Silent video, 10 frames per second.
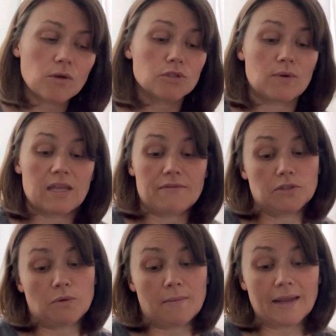Do I give it
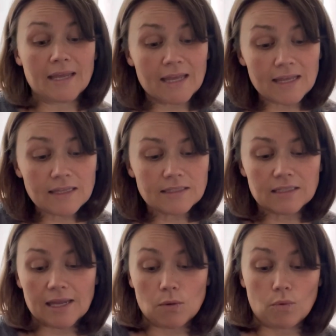to one of my kids?
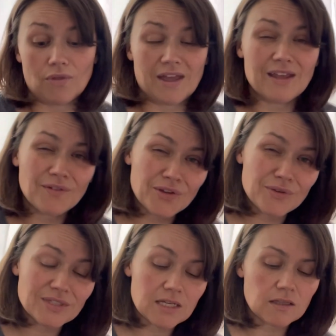Like, will they even
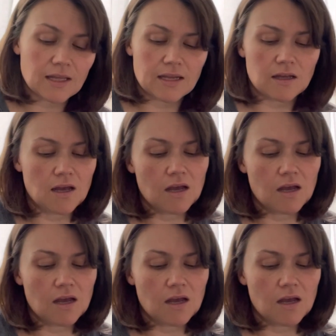use it? Like,